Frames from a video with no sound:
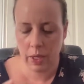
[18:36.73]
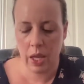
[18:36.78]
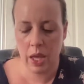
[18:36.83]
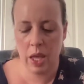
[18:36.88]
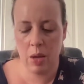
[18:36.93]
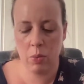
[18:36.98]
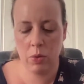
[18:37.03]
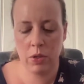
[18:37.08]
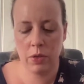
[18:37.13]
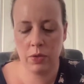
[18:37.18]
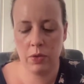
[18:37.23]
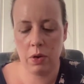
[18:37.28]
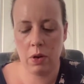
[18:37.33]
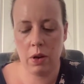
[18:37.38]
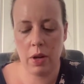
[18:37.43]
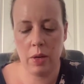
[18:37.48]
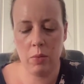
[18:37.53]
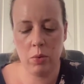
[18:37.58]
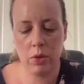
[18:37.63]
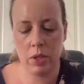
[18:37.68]
It was
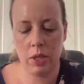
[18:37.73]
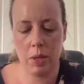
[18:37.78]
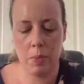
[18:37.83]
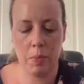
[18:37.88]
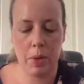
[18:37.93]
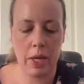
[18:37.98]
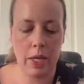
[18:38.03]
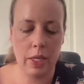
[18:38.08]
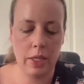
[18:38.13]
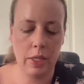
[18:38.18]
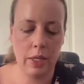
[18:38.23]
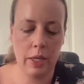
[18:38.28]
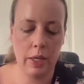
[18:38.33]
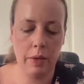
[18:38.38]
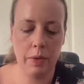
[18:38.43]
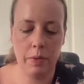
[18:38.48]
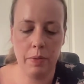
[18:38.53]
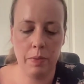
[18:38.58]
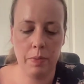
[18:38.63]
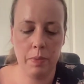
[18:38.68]
fine, wasn't
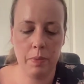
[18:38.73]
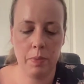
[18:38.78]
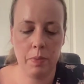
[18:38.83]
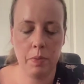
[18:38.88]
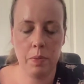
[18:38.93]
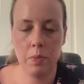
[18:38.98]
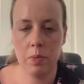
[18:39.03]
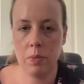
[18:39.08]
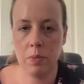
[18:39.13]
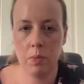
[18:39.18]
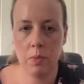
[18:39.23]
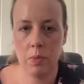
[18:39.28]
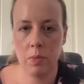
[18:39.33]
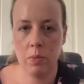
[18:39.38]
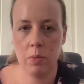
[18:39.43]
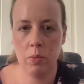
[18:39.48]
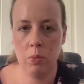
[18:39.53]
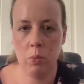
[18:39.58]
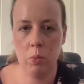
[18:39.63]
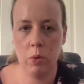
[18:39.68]
amazing.
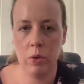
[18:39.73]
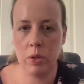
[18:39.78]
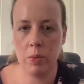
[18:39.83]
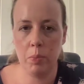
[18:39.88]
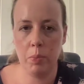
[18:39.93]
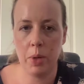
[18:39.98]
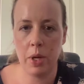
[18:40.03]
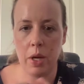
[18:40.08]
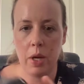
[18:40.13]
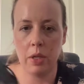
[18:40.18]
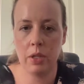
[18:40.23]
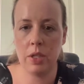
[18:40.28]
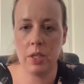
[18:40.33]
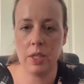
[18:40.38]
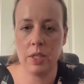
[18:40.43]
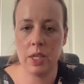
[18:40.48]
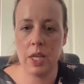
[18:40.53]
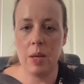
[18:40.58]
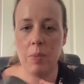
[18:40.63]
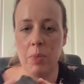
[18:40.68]
Wouldn't
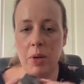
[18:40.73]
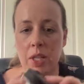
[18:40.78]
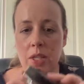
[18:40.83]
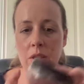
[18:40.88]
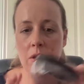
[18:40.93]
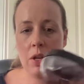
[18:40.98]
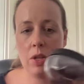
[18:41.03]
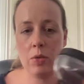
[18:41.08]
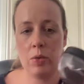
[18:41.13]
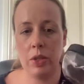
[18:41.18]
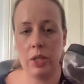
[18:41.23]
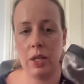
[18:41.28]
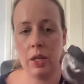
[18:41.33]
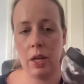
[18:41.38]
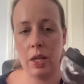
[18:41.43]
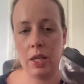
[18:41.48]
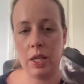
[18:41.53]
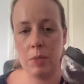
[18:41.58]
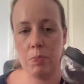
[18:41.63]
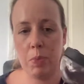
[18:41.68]
purchase it, but it's nice when you can
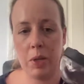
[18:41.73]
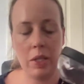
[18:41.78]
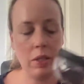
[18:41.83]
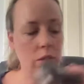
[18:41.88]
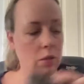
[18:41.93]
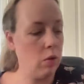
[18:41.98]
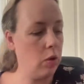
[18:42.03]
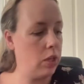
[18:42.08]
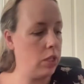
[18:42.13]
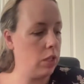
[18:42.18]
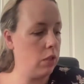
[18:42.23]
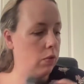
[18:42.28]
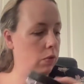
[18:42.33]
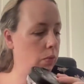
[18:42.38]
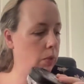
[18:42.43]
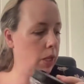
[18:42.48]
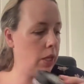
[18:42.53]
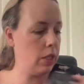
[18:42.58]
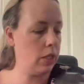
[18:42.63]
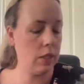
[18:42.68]
get these big sizes
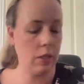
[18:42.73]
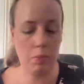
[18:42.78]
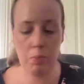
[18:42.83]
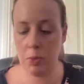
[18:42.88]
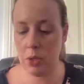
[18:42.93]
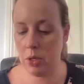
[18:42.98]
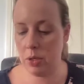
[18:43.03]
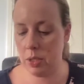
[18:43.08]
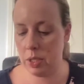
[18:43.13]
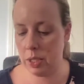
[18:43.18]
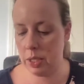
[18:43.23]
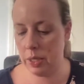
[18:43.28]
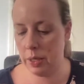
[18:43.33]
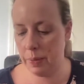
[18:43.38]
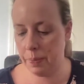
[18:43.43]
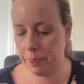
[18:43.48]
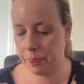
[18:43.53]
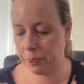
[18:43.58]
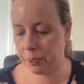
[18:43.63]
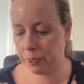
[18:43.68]
from Latest in Beauty.